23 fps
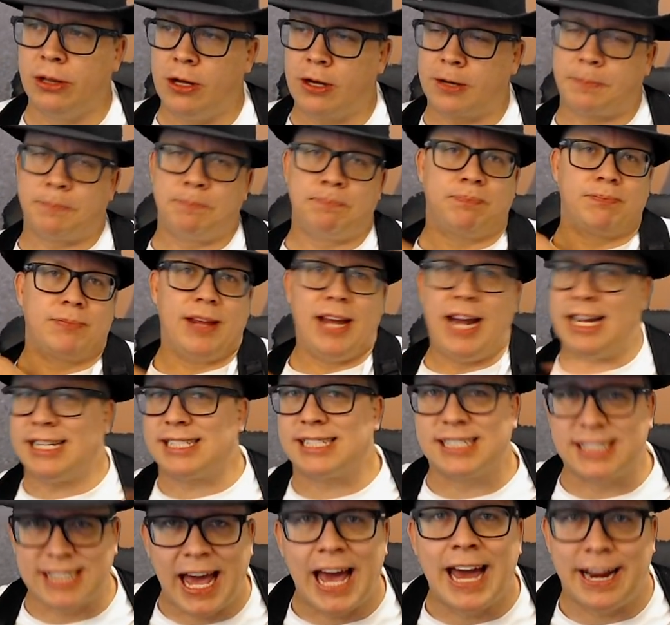look
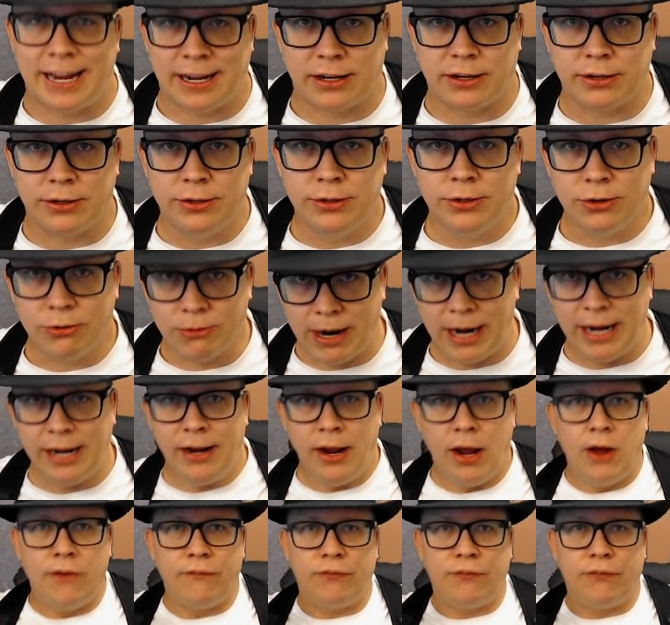aesthetic, right?